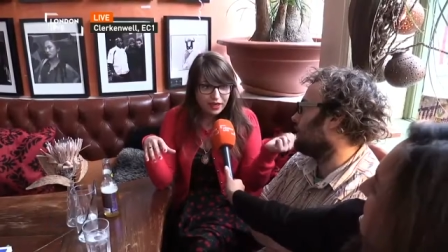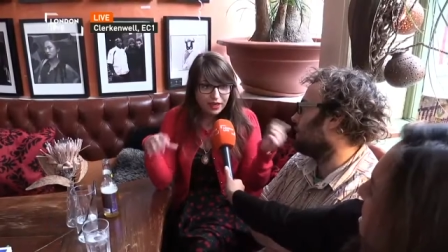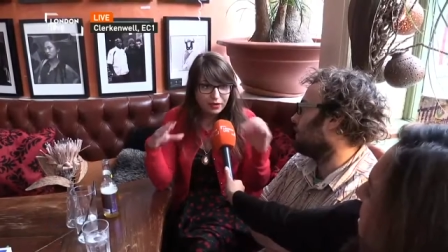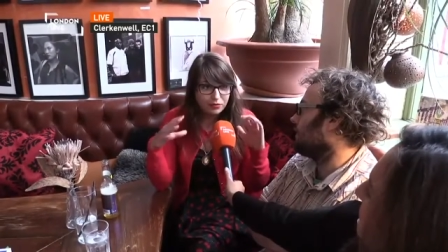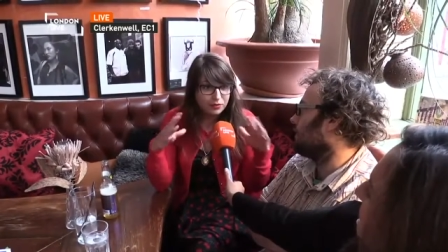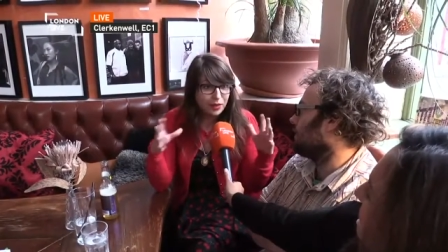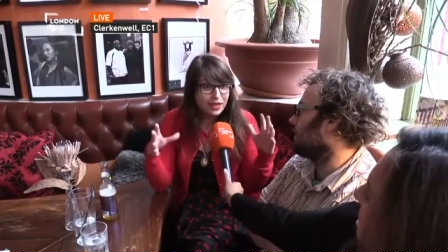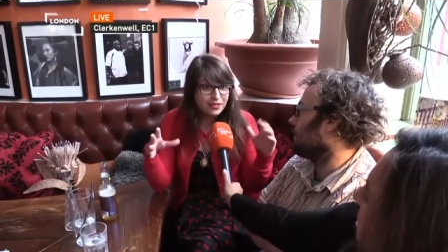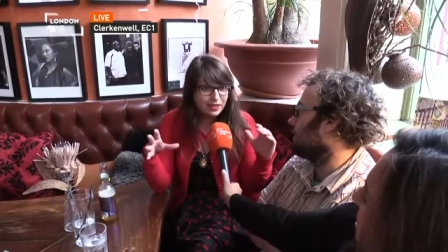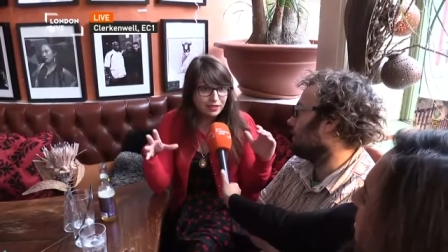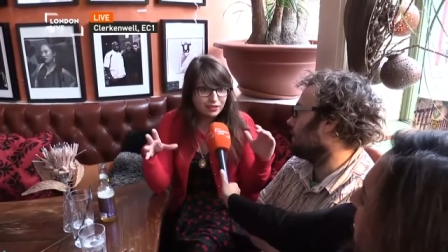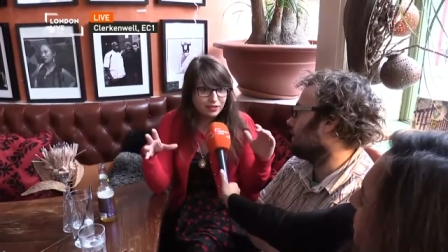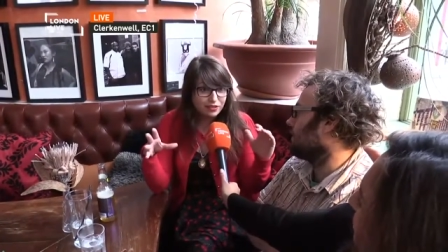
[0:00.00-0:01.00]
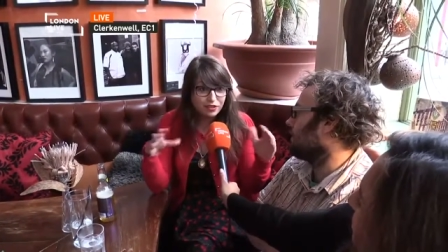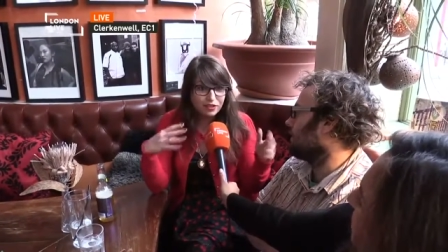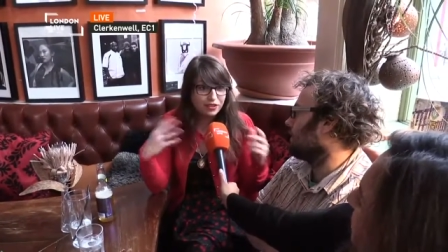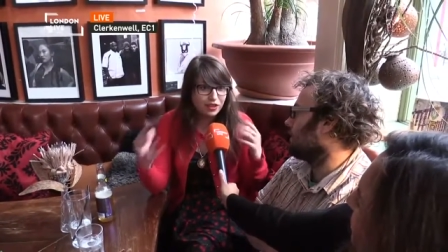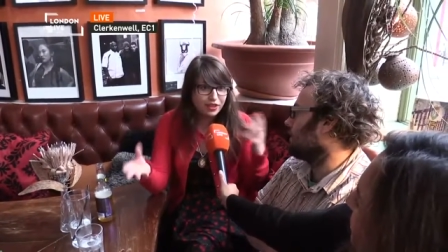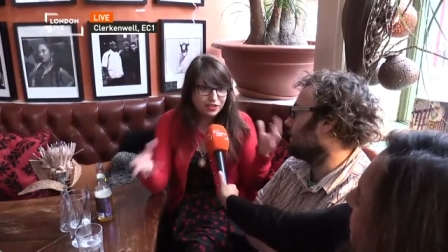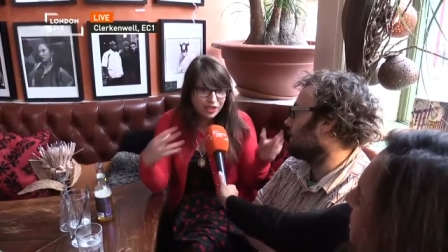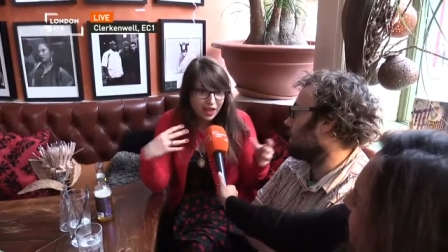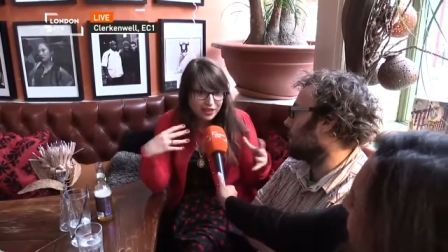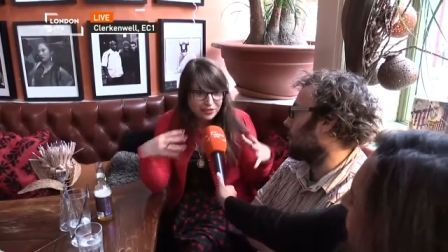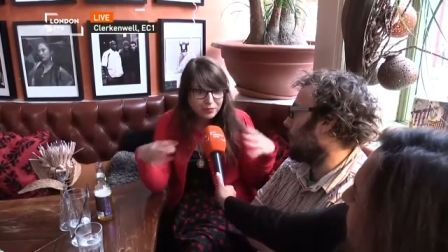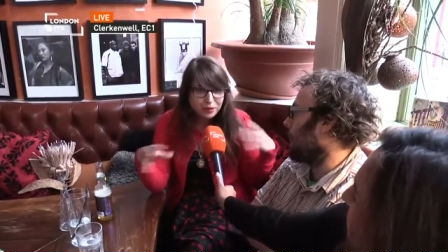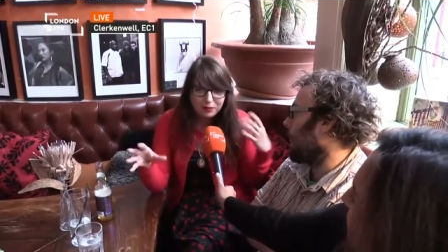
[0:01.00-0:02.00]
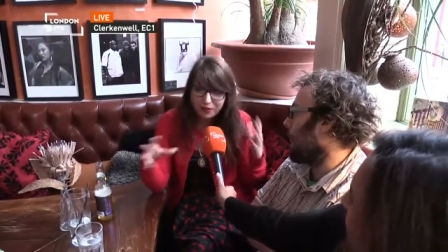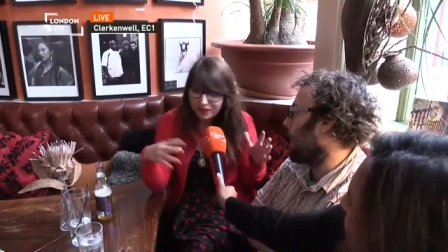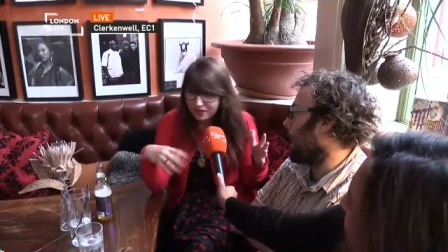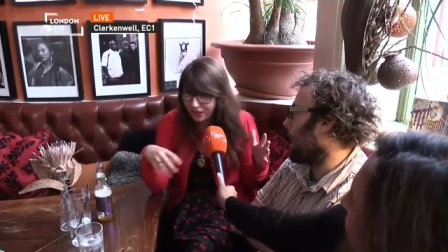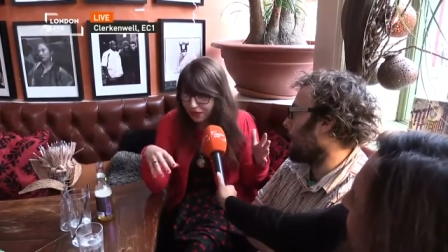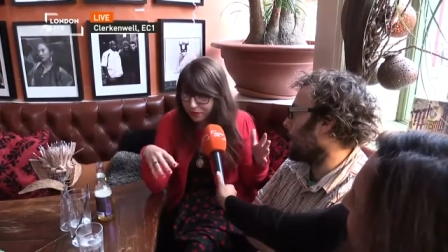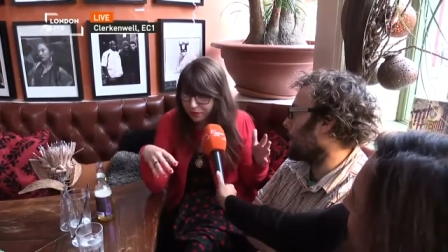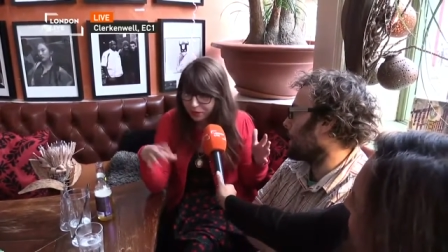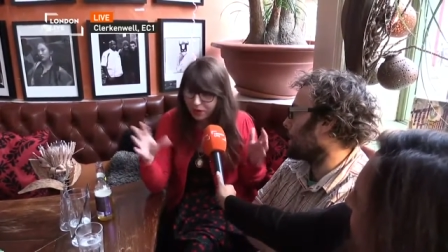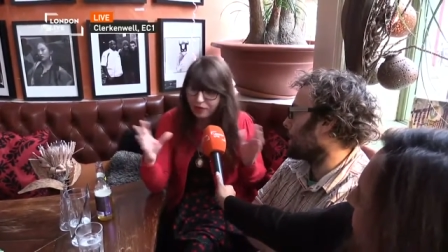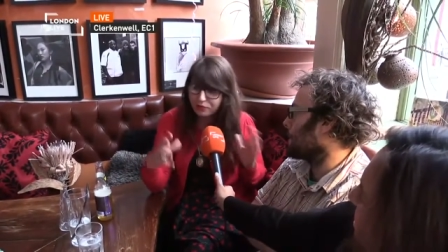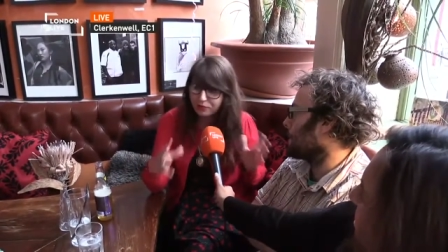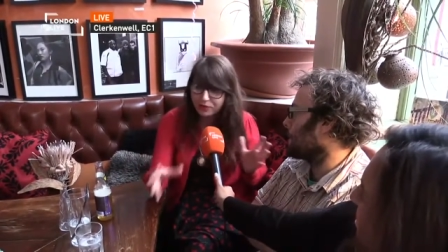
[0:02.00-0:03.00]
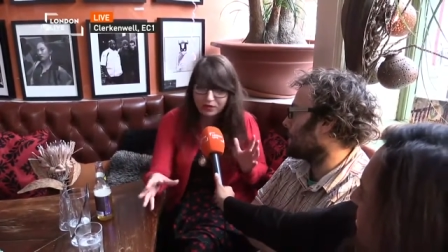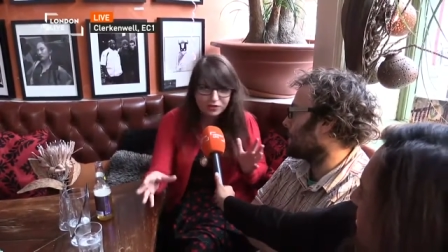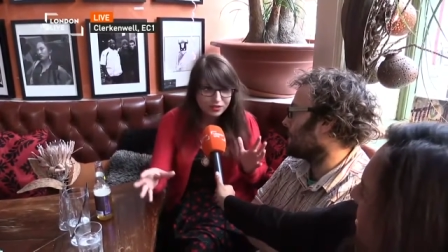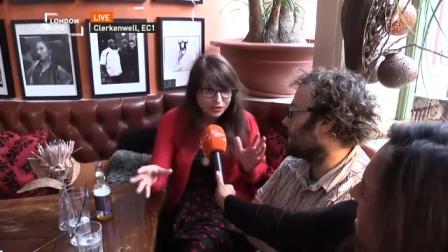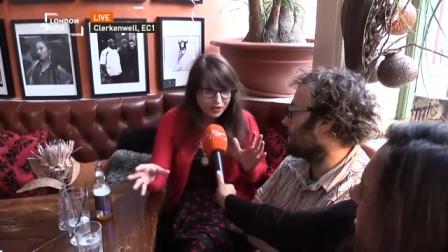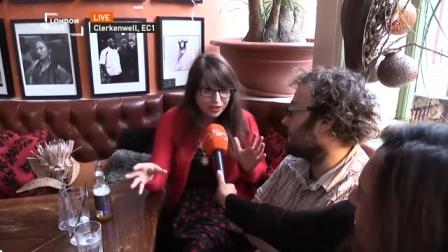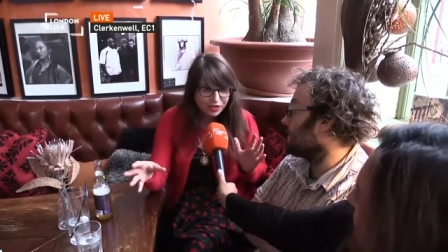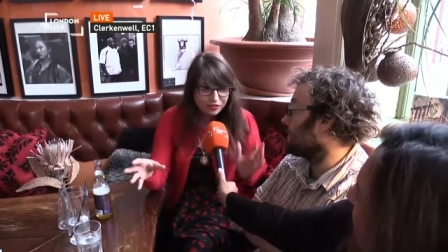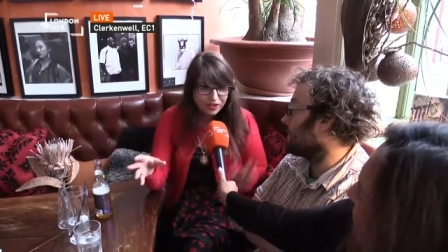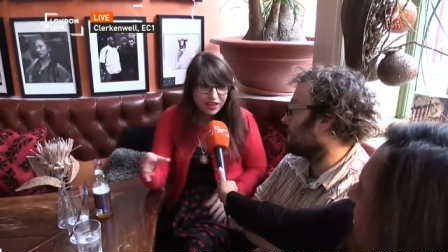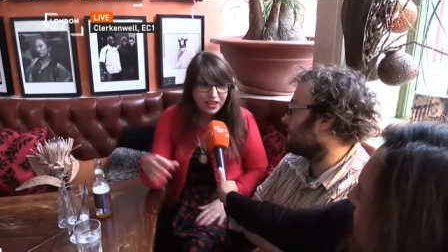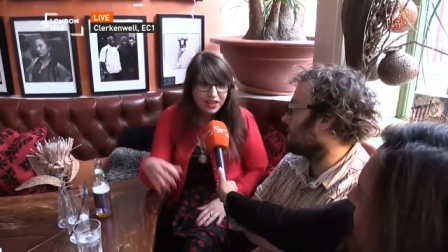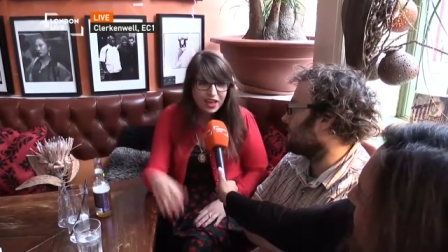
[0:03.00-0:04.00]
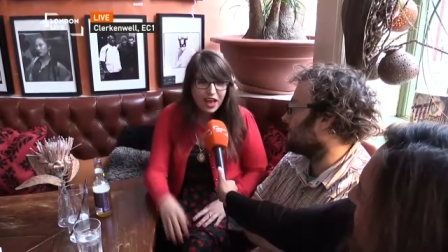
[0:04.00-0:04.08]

it was amazing because you started chatting to people at the table, everybody got to know each other,